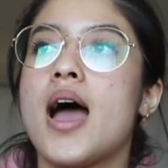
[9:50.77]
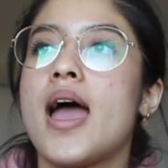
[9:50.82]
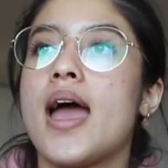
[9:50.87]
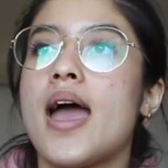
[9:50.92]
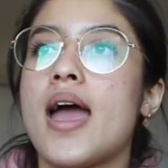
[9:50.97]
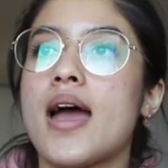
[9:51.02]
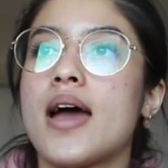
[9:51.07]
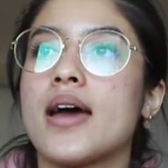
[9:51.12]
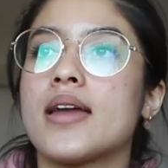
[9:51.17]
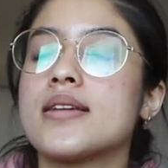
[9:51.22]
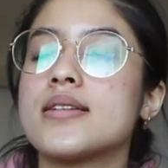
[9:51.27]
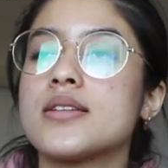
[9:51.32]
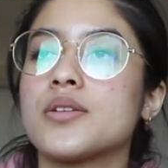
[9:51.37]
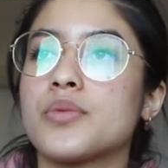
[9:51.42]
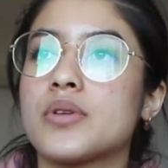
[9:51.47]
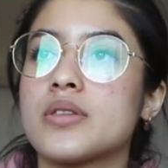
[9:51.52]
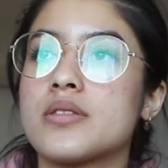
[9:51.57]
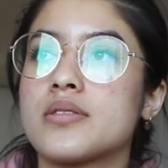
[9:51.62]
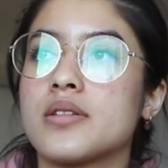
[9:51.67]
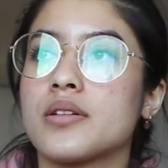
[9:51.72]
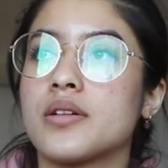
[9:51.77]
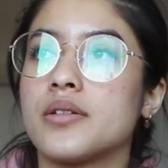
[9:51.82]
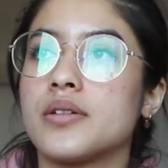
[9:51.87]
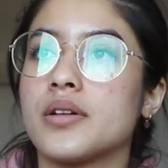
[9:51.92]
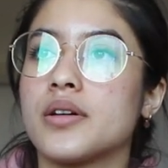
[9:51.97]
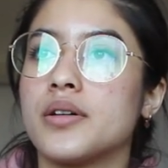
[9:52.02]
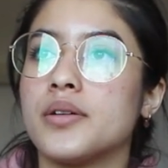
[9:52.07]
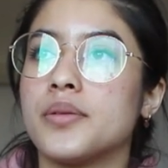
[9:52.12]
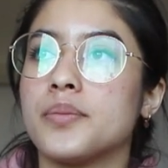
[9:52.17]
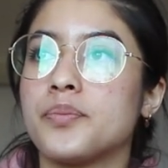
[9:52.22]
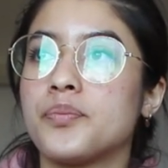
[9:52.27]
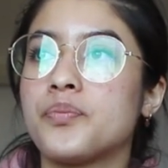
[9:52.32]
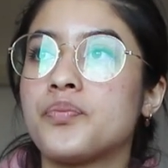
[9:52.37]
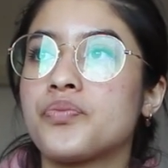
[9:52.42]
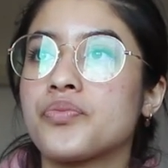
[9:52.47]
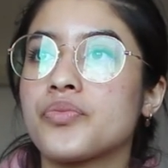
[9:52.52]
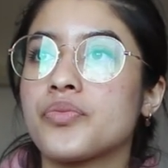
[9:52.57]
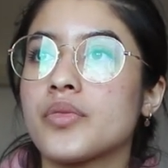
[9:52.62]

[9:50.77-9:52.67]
and with Ziggo Dome,